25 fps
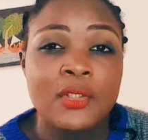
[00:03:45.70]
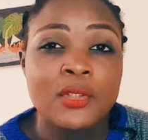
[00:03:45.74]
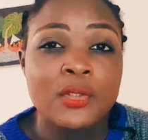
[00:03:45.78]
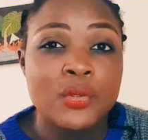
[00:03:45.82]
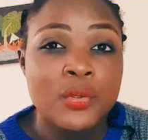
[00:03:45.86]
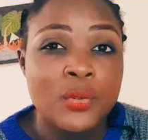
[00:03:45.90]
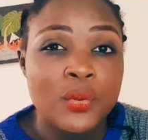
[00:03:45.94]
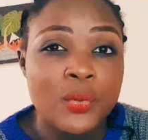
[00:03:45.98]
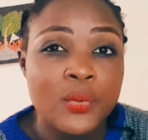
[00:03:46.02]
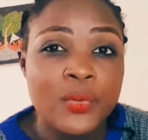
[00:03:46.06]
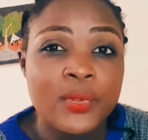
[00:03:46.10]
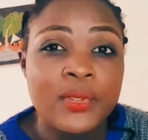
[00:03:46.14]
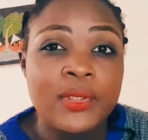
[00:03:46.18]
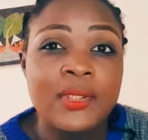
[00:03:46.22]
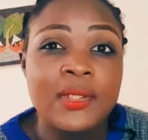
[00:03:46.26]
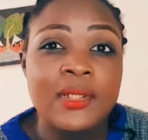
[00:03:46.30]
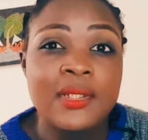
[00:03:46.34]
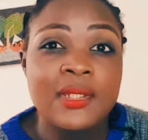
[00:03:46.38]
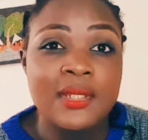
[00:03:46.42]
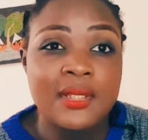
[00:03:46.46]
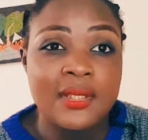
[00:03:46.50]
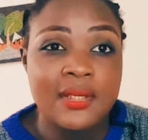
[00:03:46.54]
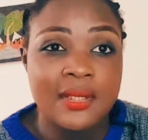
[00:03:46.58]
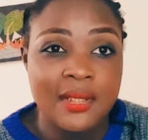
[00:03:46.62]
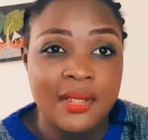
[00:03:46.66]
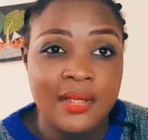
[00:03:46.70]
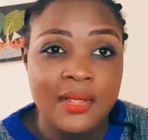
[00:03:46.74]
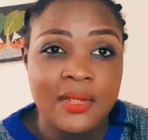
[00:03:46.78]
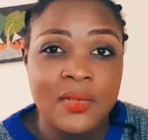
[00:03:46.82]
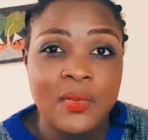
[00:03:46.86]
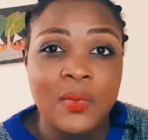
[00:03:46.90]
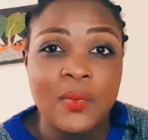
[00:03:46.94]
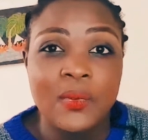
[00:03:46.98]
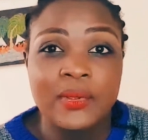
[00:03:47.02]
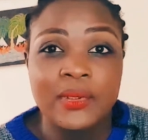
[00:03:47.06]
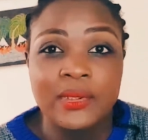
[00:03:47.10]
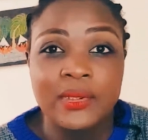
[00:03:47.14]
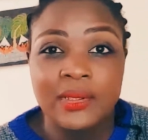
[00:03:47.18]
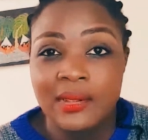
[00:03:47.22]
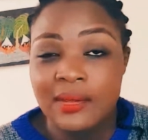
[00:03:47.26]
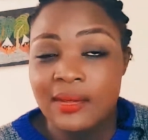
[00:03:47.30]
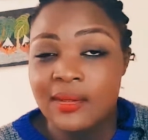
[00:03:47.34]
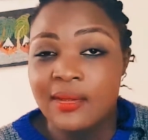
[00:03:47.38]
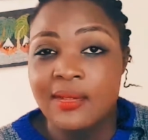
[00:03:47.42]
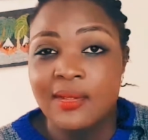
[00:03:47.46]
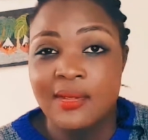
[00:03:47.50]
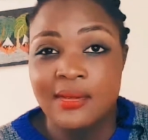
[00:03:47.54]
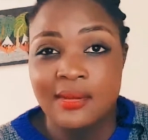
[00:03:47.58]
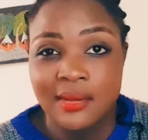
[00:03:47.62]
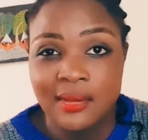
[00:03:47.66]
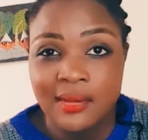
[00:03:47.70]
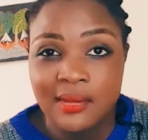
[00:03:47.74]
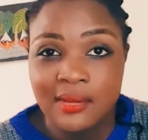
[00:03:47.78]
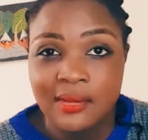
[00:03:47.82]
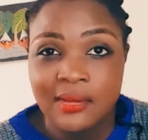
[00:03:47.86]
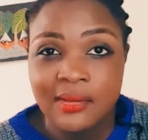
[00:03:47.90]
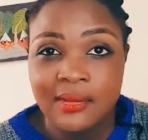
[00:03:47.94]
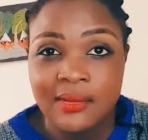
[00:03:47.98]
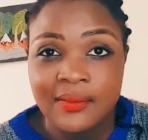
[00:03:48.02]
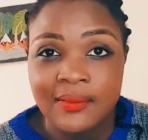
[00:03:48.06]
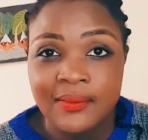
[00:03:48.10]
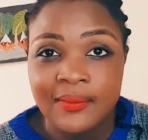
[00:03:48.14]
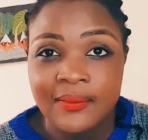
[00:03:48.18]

tooth disease or teeth disease.